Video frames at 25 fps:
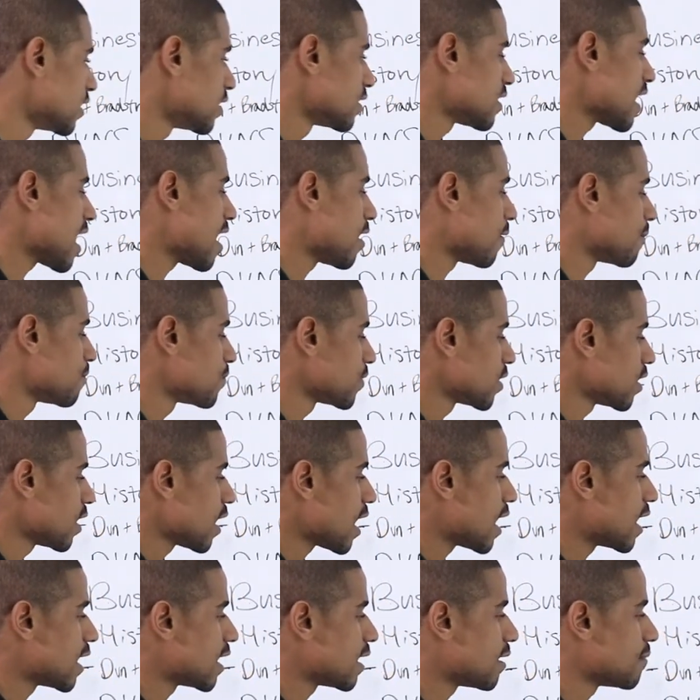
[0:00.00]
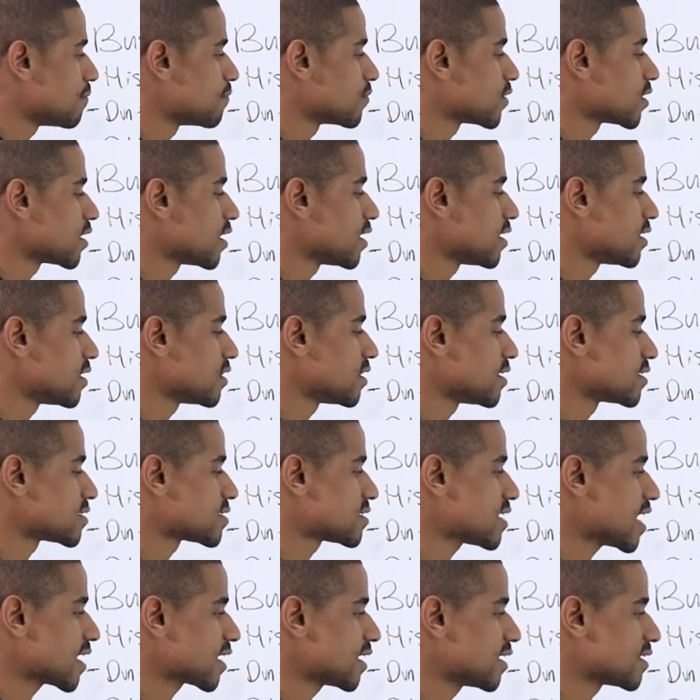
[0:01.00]
Now, the
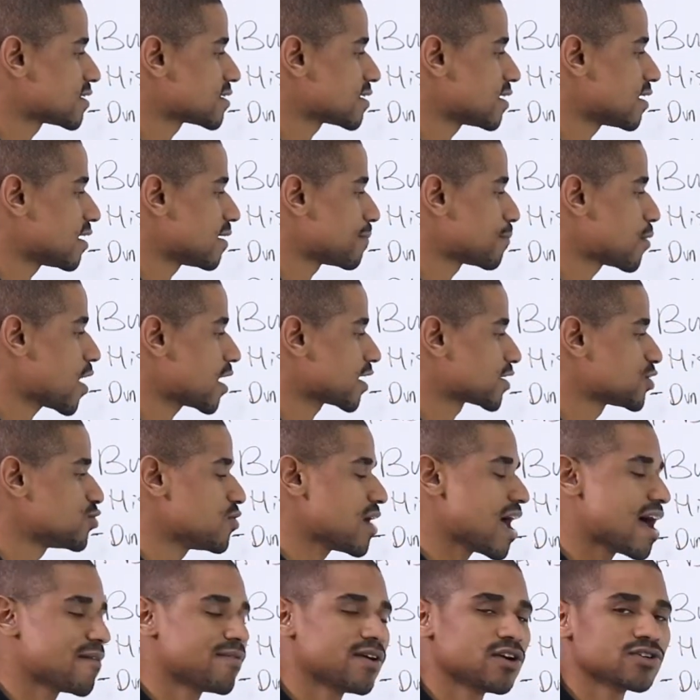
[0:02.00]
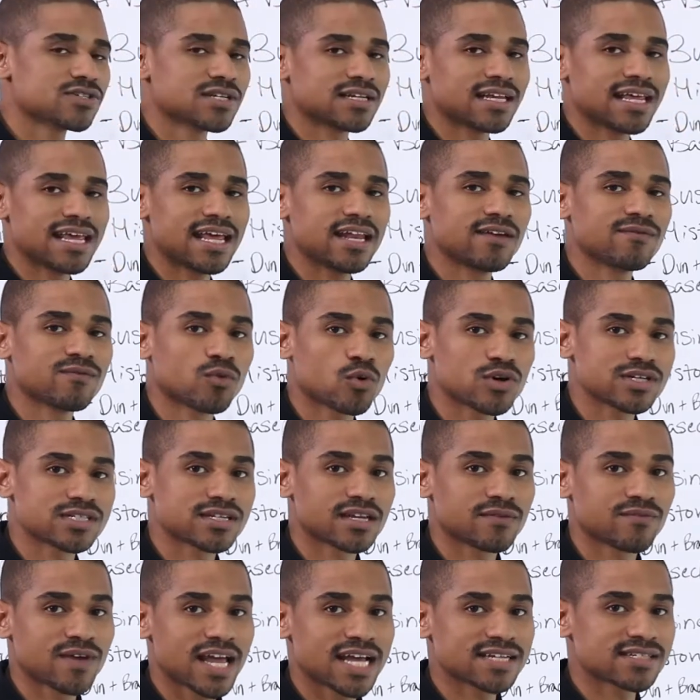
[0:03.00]
second product you have here is an Invoice
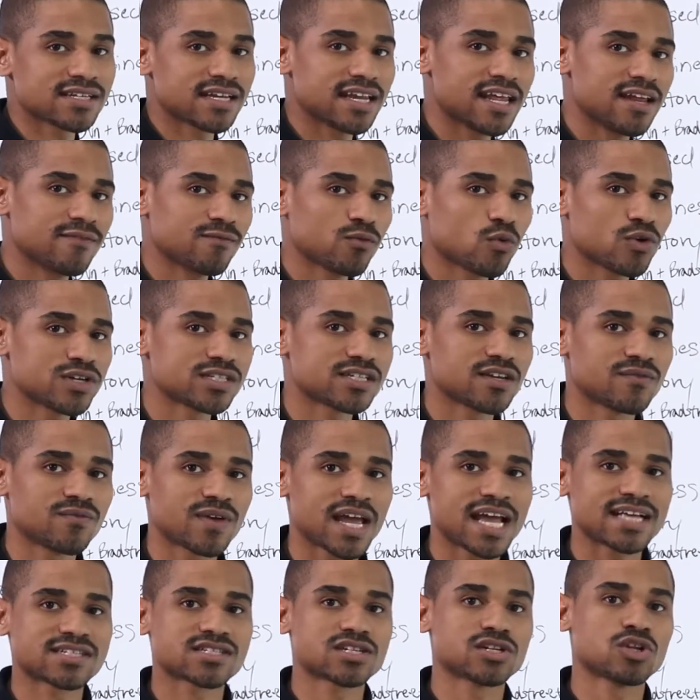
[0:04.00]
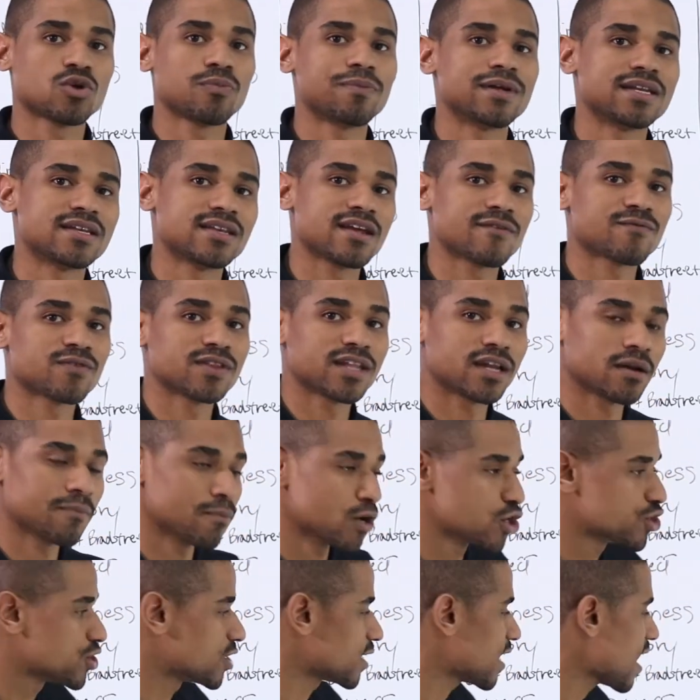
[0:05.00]
Advance. An Invoice Advance is a little bit different than a
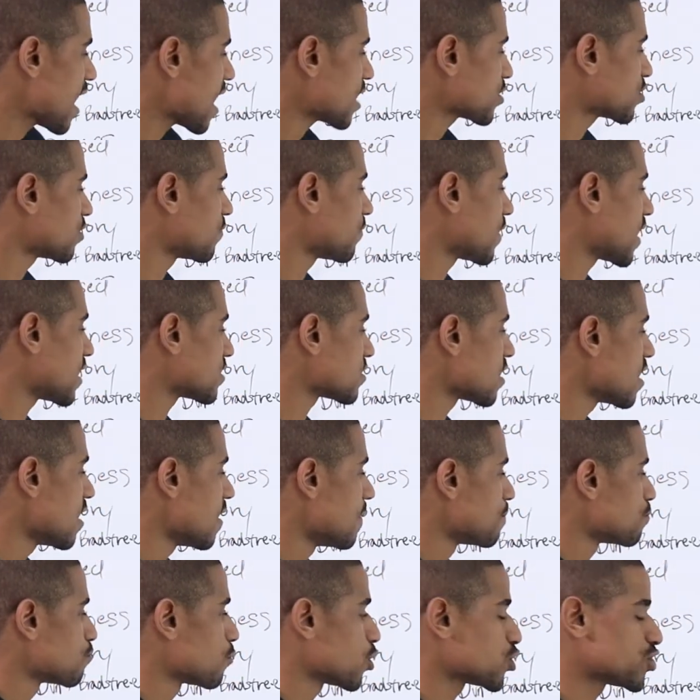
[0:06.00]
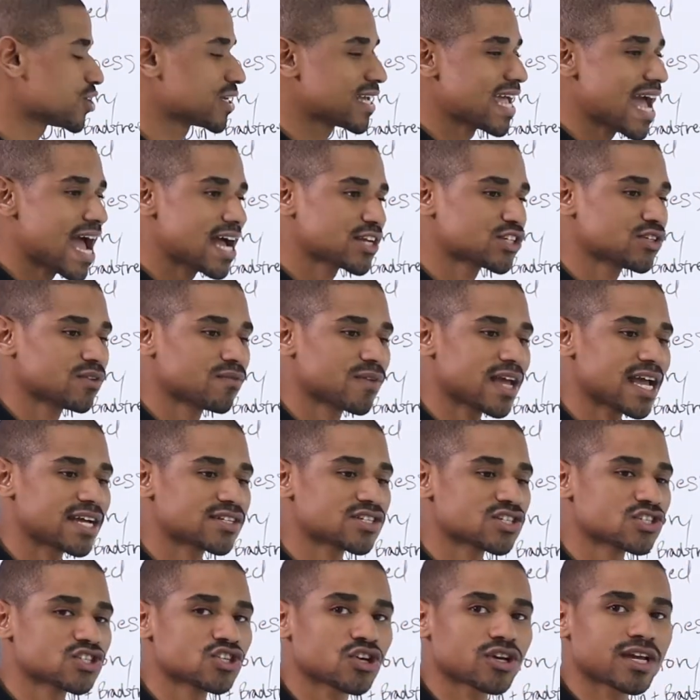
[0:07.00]
Merchant Cash Advance. Merchant Cash
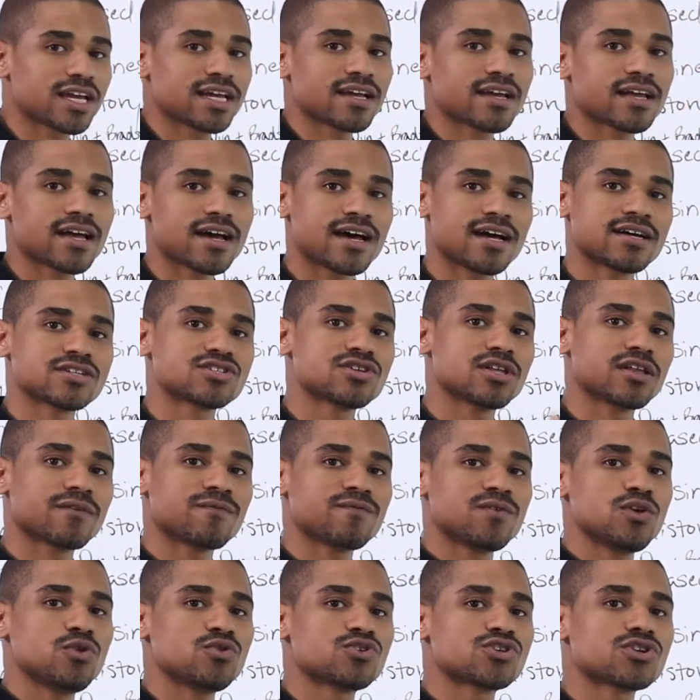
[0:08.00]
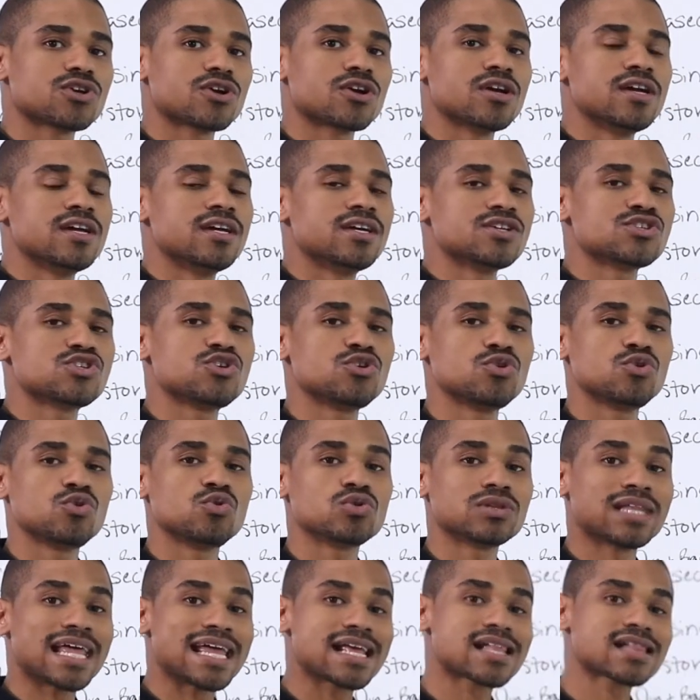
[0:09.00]
Advance is looking to the future to
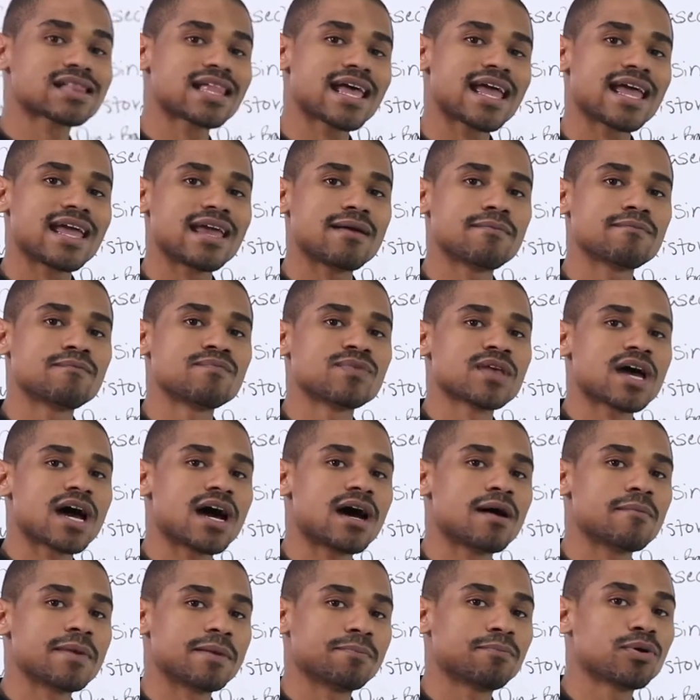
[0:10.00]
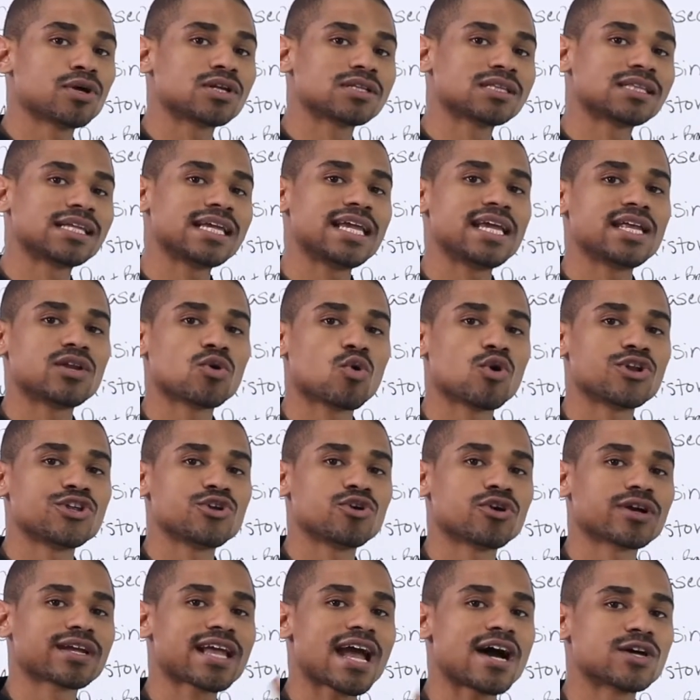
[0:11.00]
lay claim and put a lien on
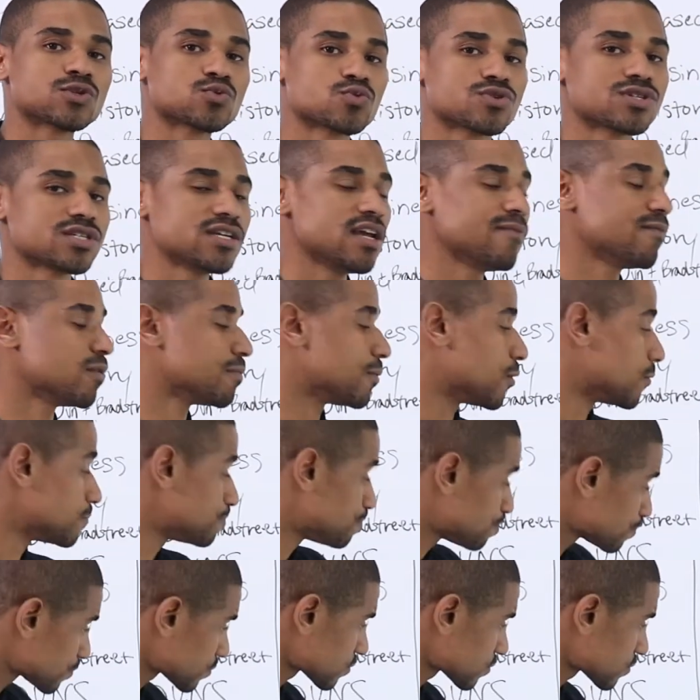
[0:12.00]
your accounts receivable.